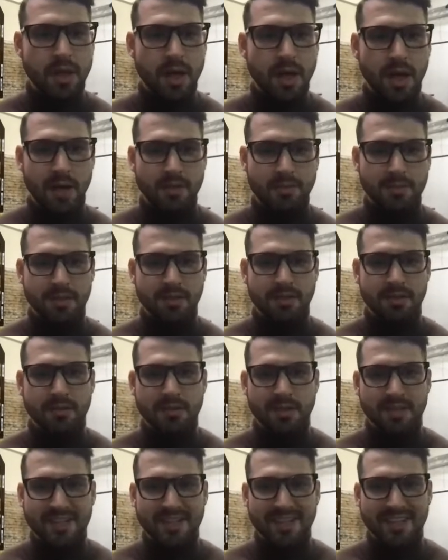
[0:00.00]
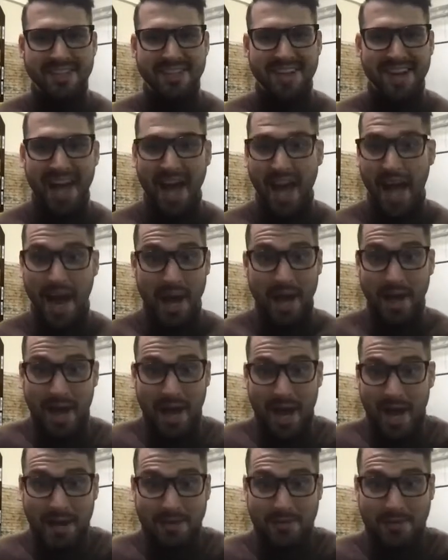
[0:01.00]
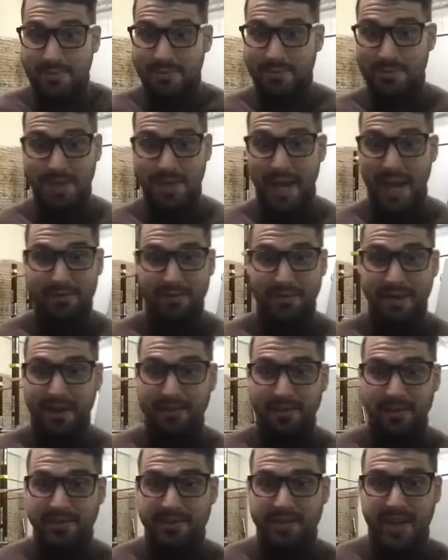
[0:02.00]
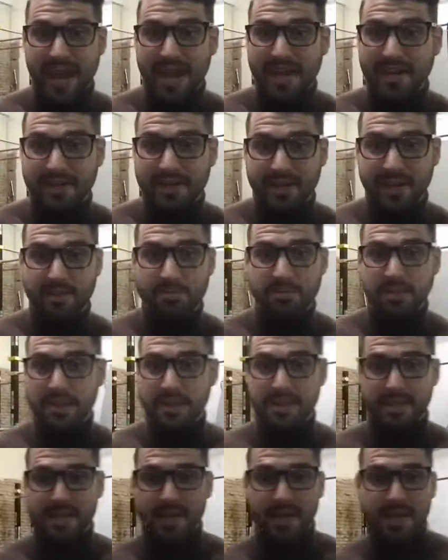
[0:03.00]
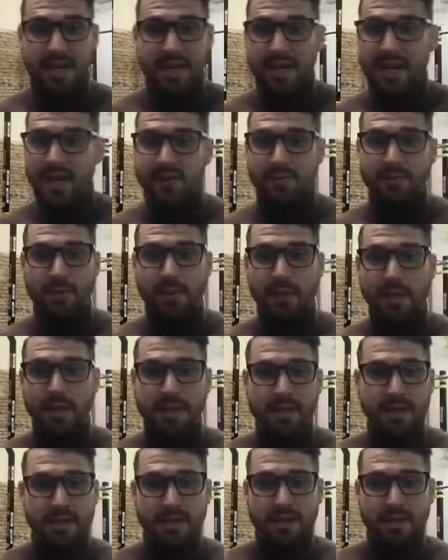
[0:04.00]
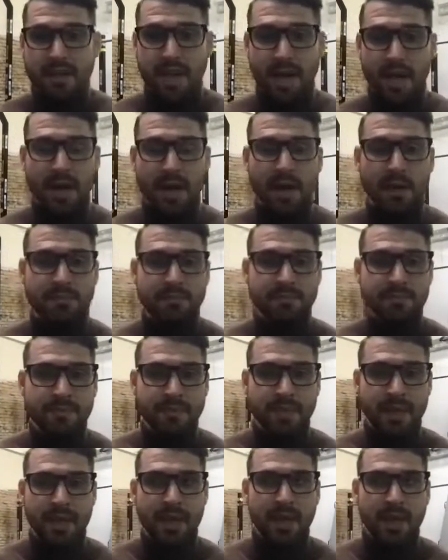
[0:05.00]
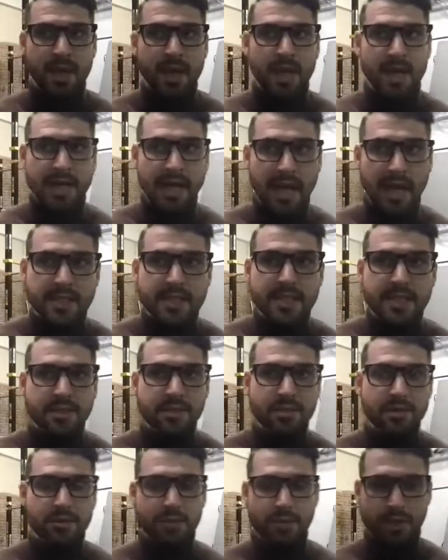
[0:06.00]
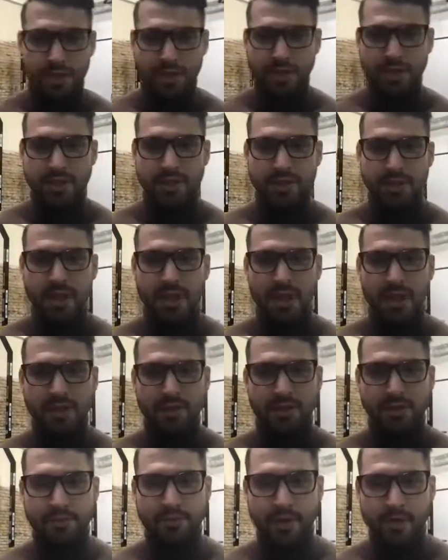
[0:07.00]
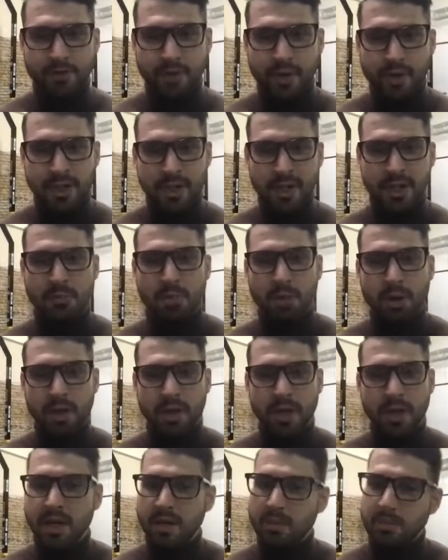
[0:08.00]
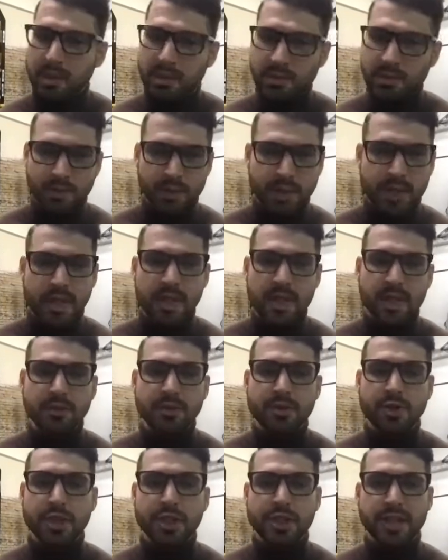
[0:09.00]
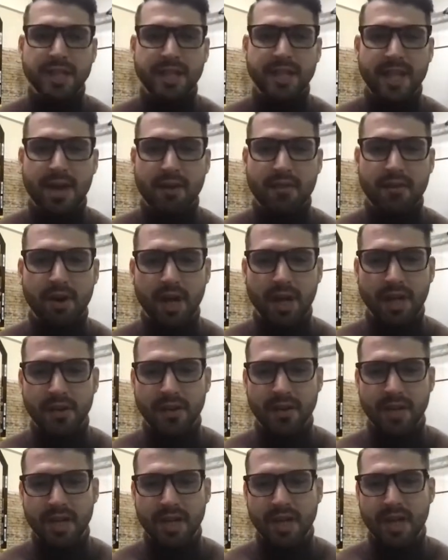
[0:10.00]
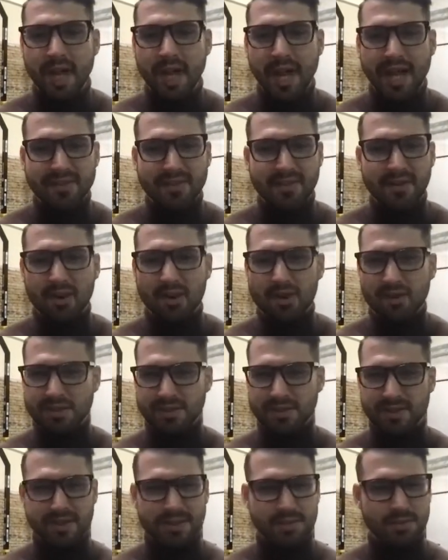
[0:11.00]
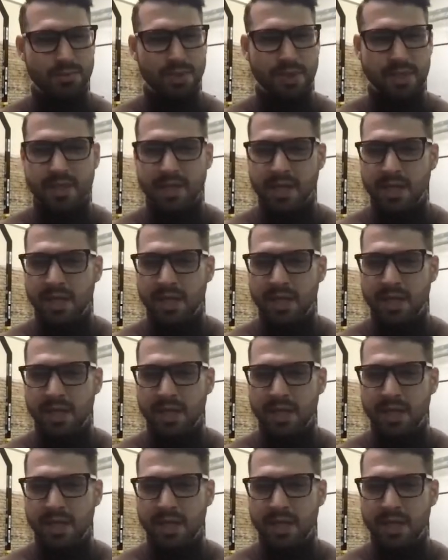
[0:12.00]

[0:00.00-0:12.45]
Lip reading: Absolutely. I would have nothing to add on that because for me, yes, we should do a lot of vertical pulling, but we should never neglect the horizontal one.